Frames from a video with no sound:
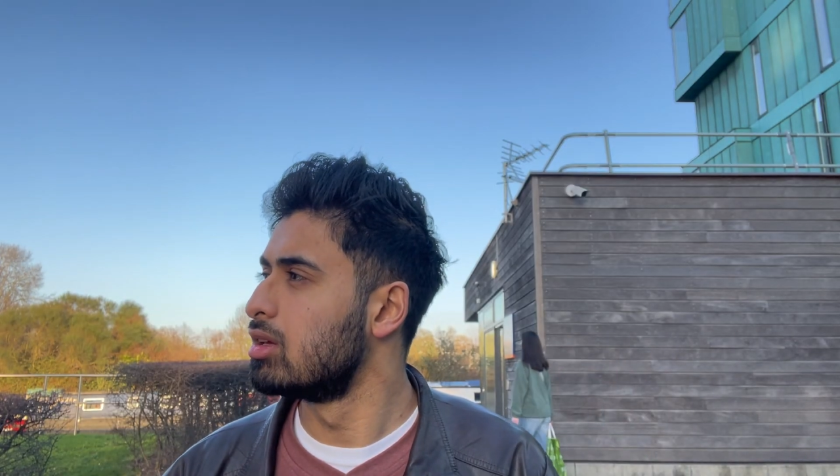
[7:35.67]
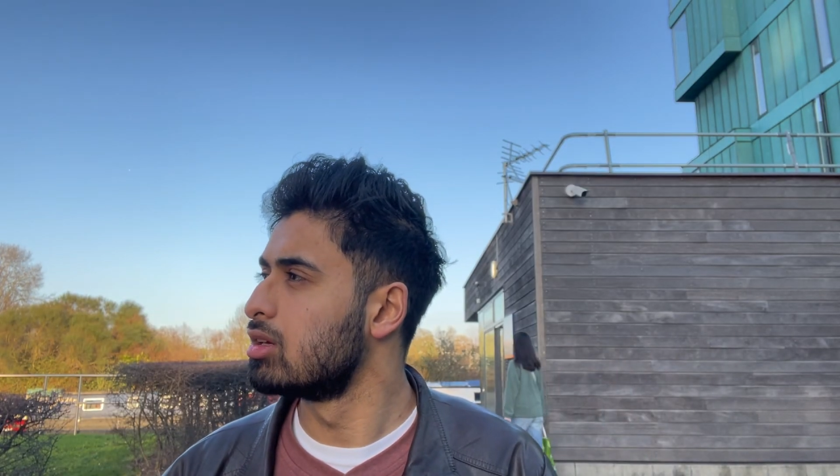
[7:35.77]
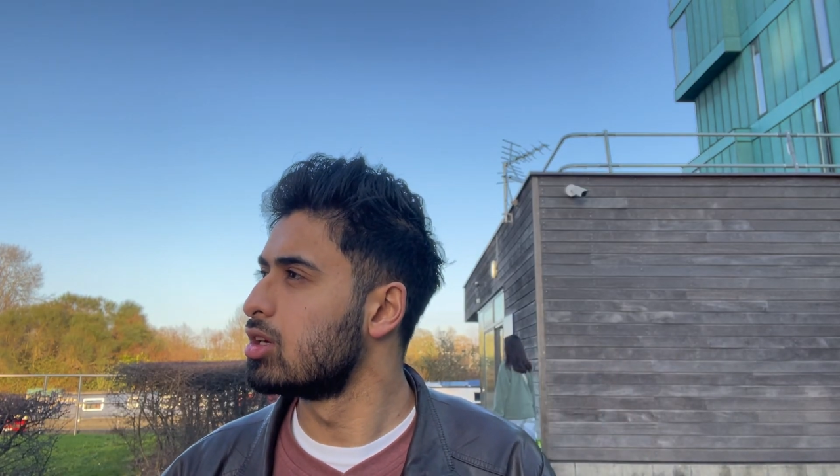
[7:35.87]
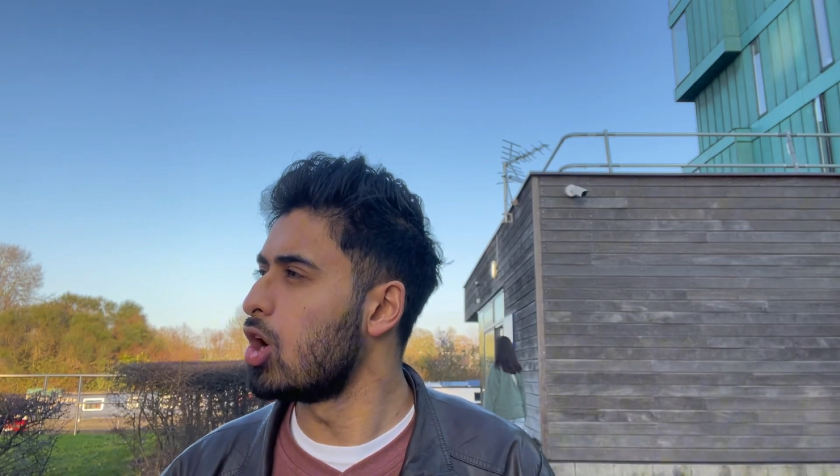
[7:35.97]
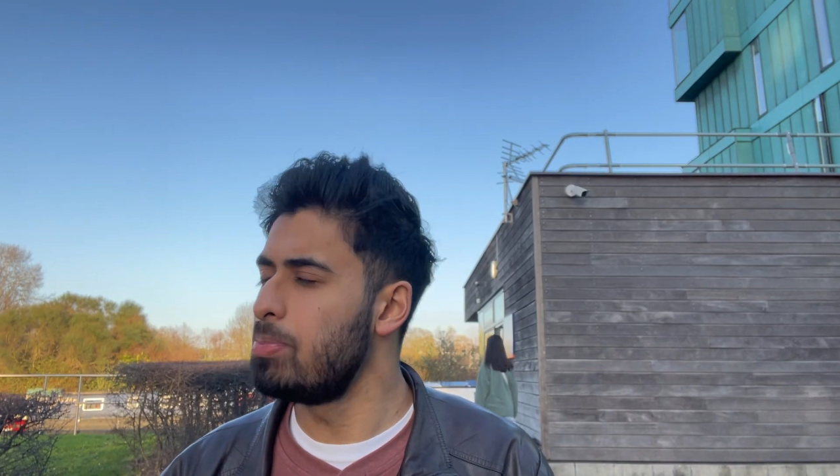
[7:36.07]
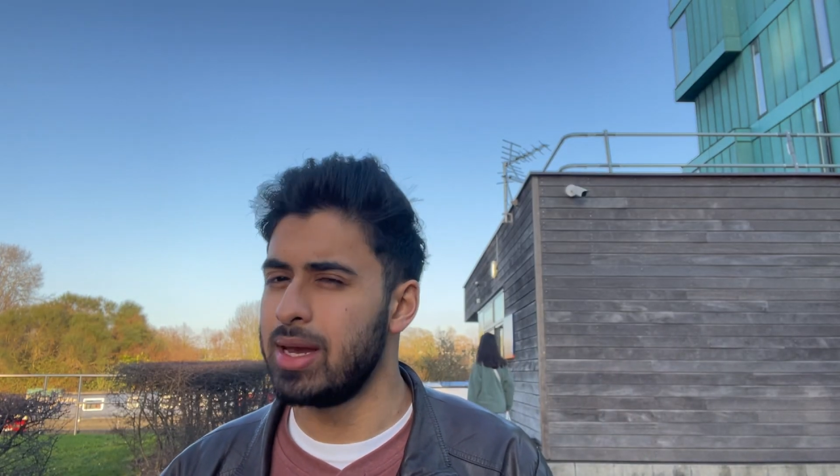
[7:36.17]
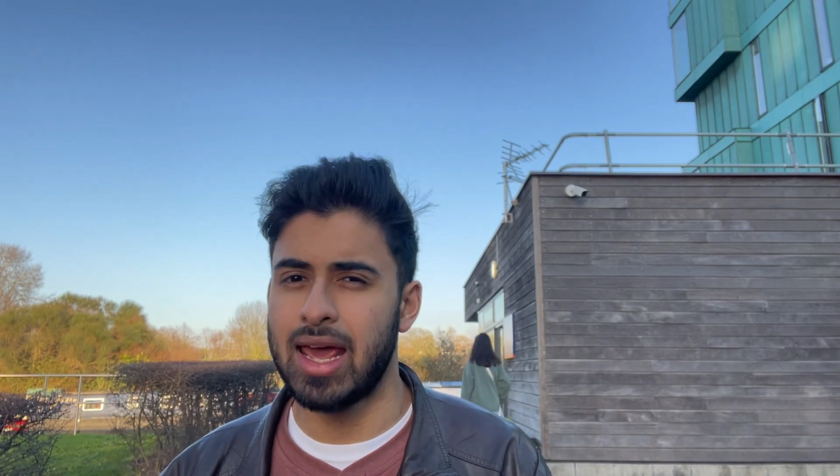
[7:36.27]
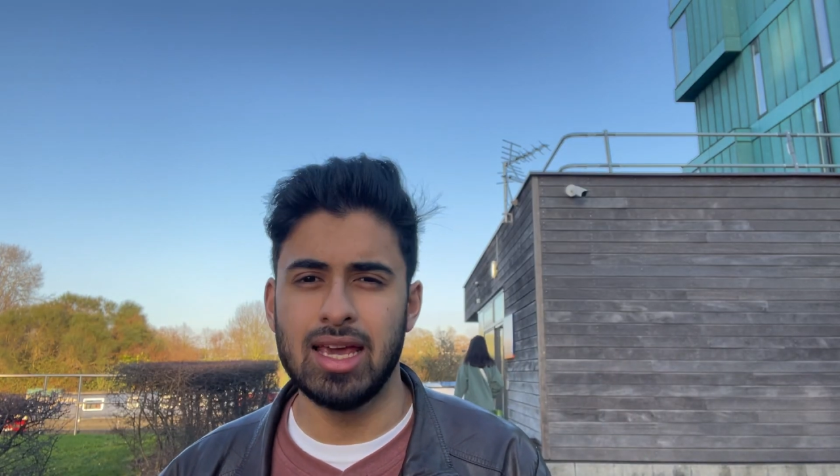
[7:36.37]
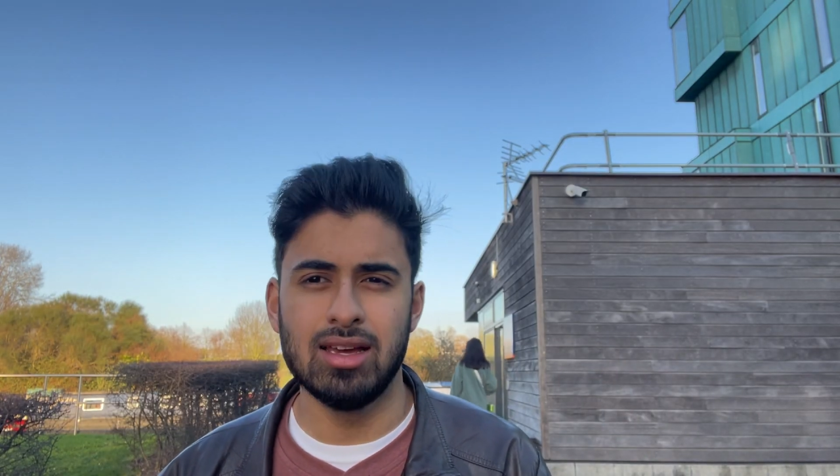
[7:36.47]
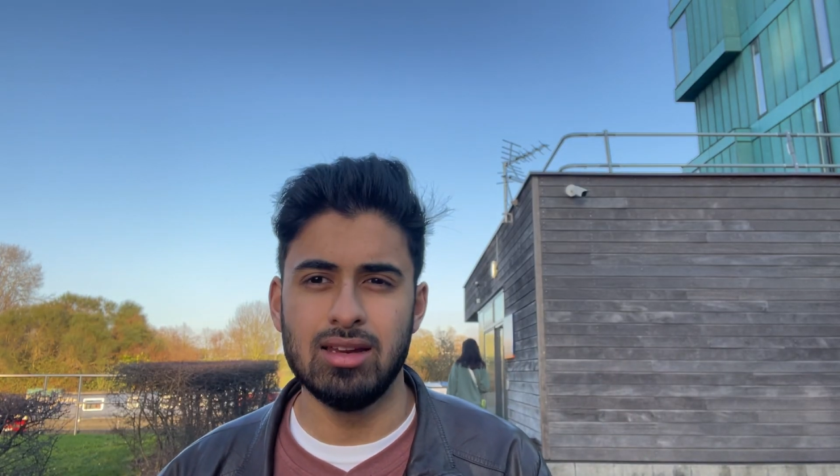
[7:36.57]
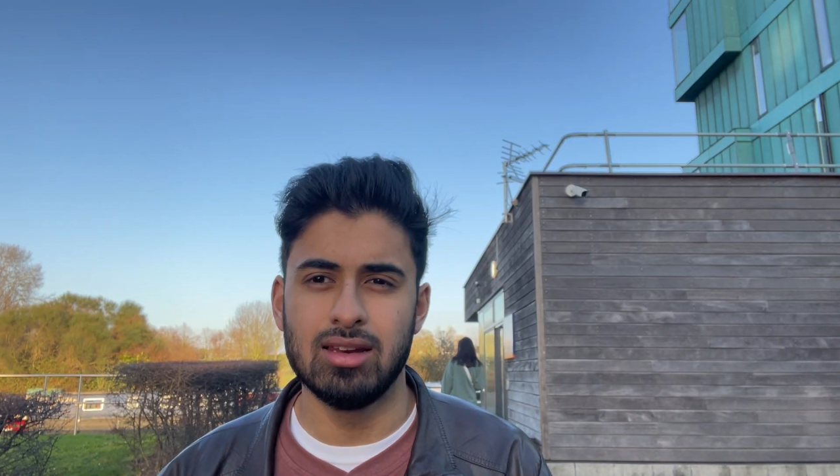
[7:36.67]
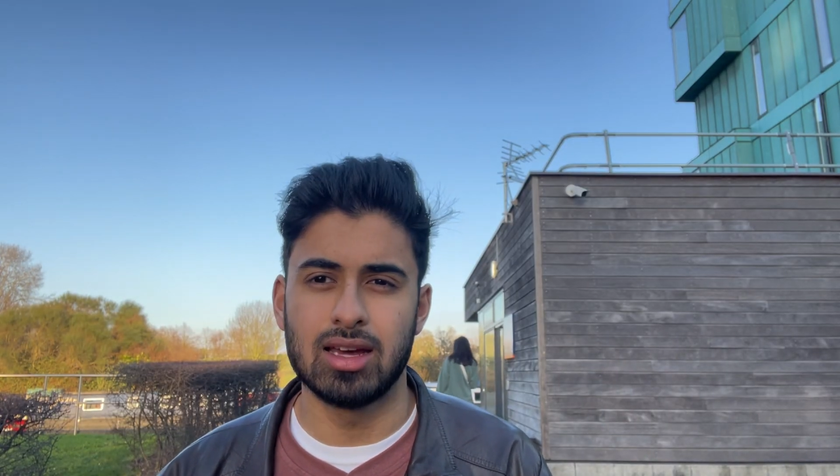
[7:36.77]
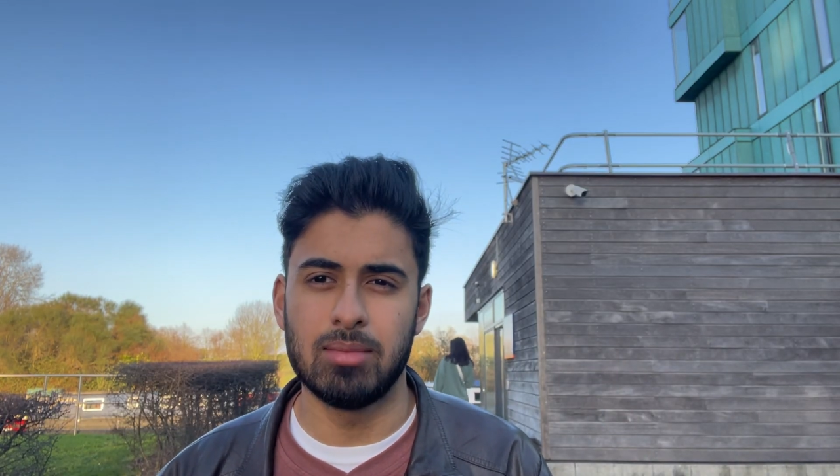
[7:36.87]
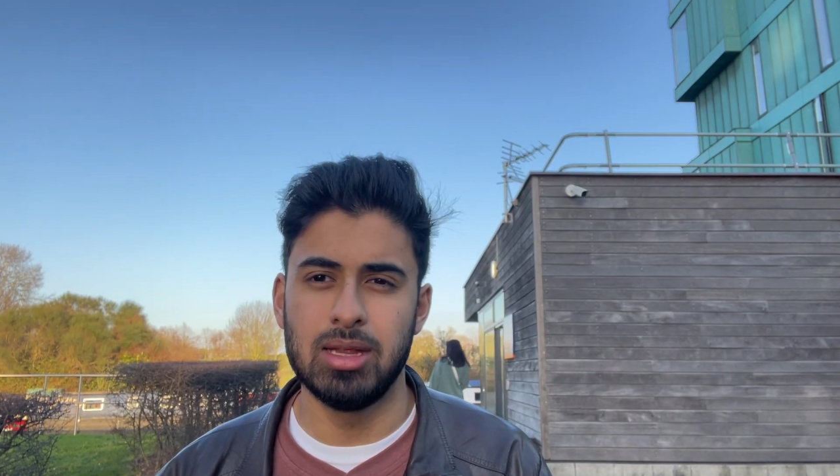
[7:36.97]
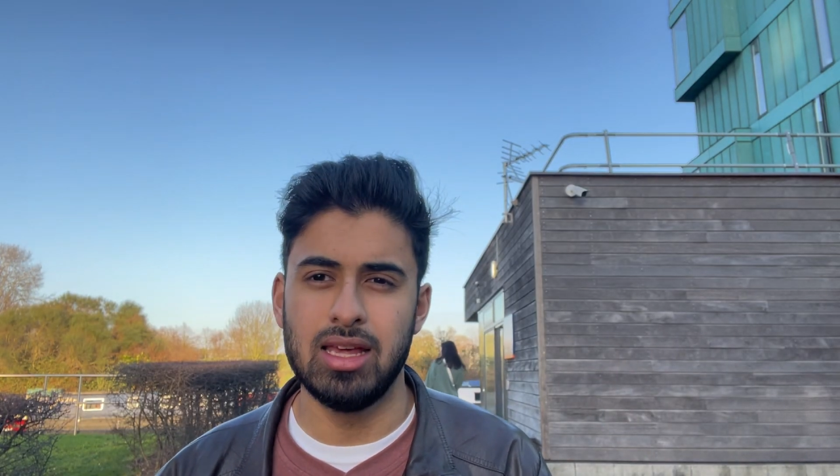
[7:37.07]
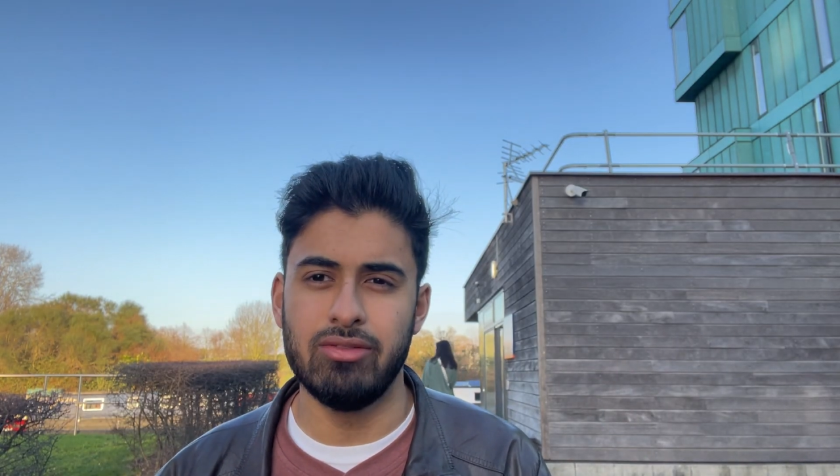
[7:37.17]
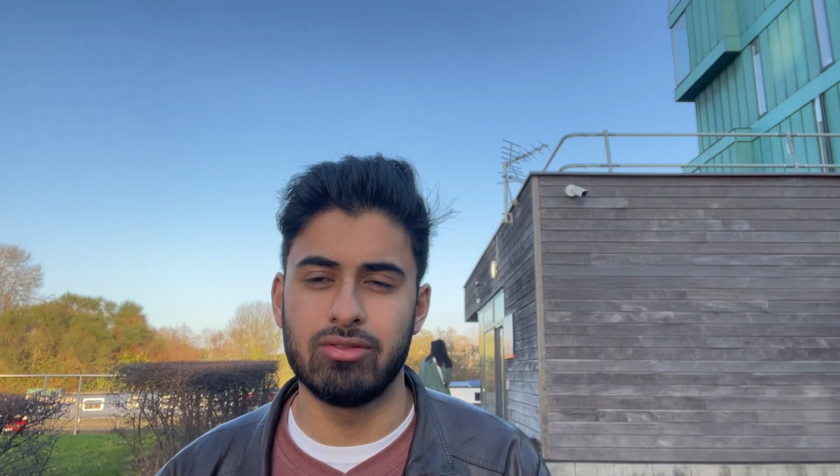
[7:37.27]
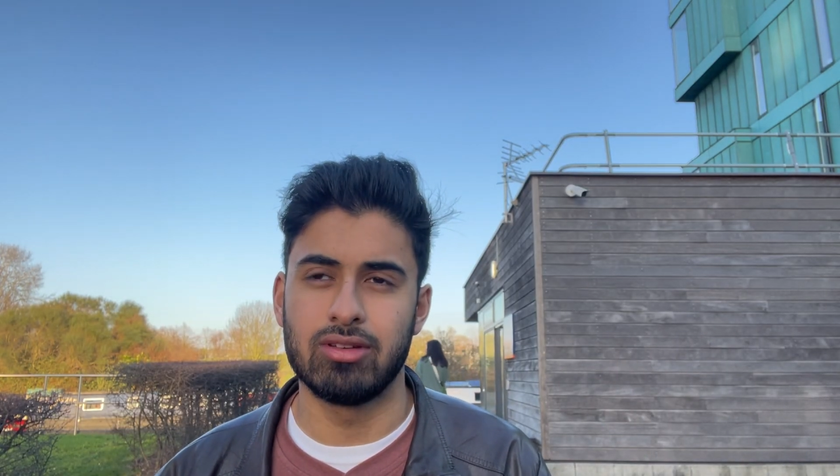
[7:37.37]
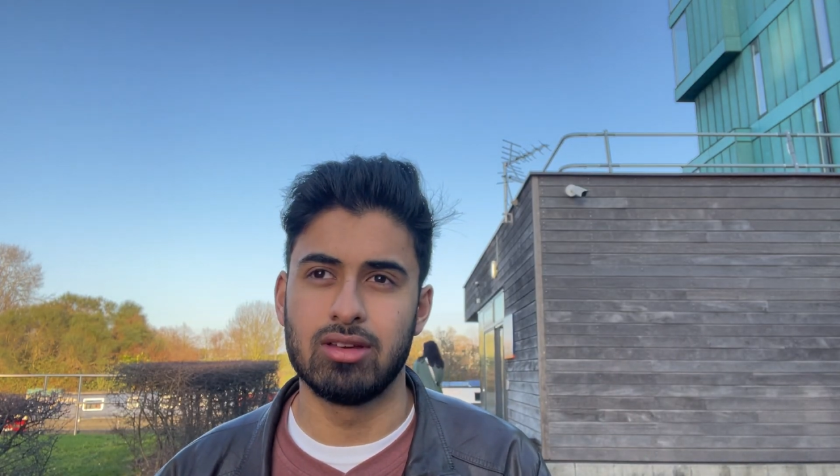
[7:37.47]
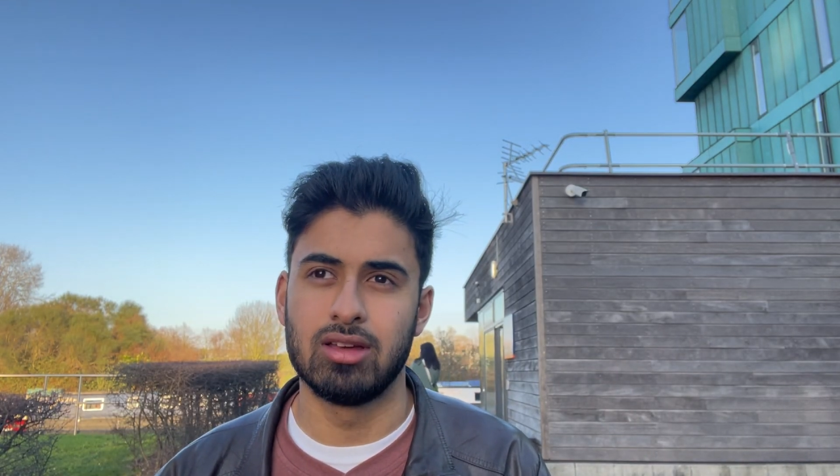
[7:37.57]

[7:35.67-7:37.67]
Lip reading: Copenhagen, I believe.